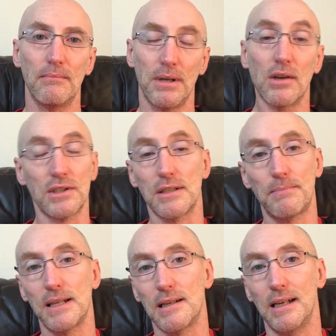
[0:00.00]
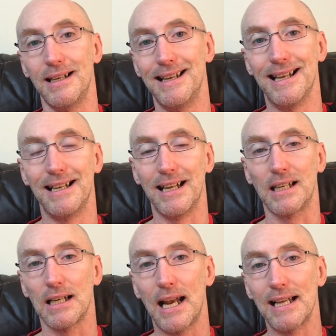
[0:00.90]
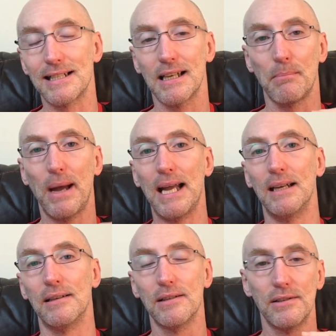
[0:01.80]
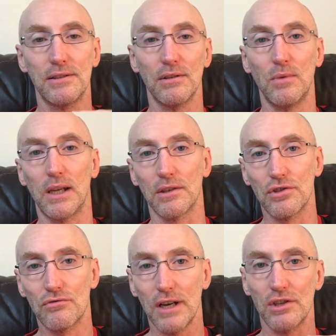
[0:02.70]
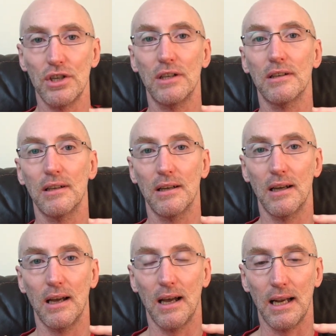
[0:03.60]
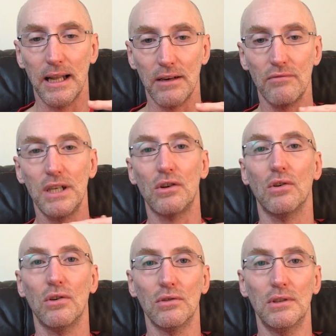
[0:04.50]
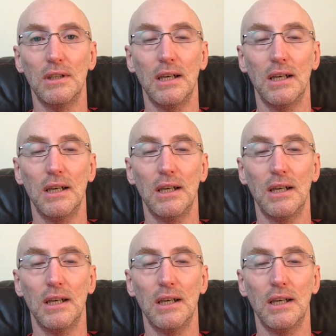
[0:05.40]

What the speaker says: because it's basically like an elastic band, so we can stretch it and let it recoil